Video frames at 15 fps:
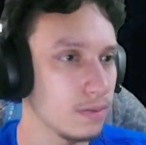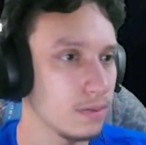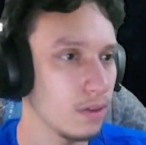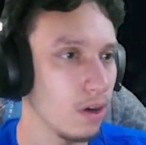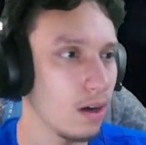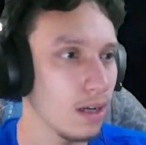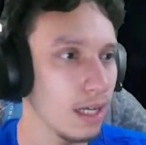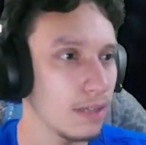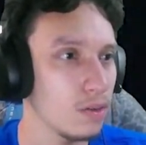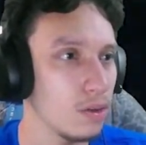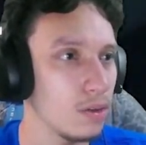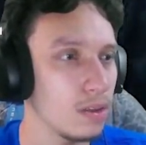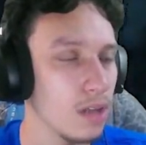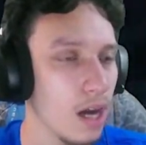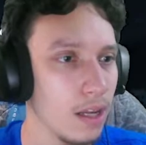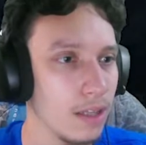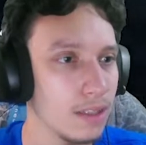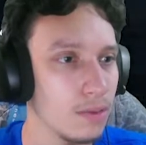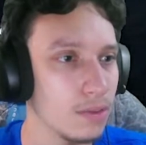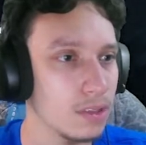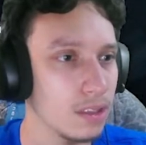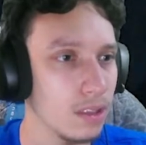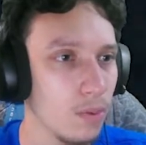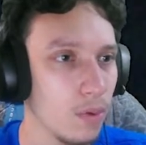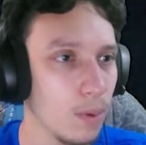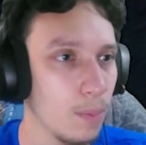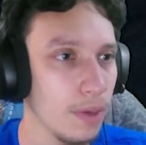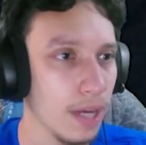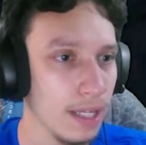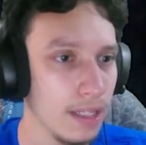All I do, all I did was steal one
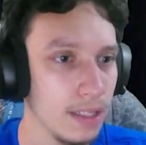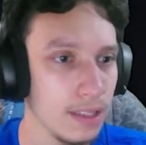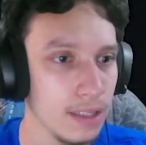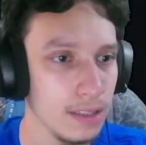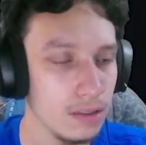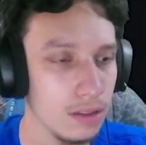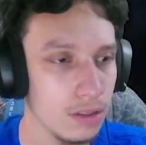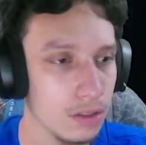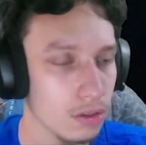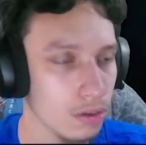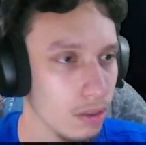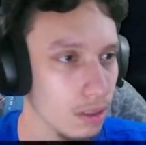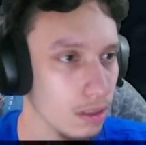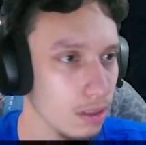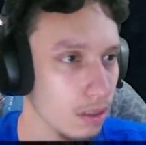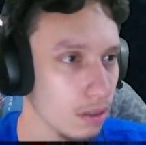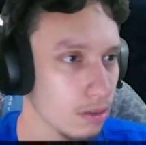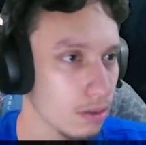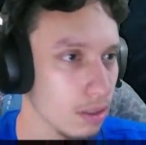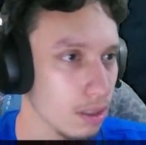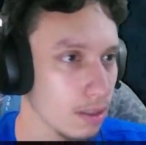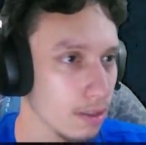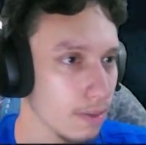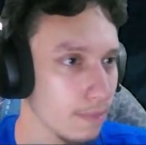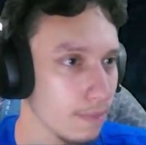painting, and he's destroying the whole thing.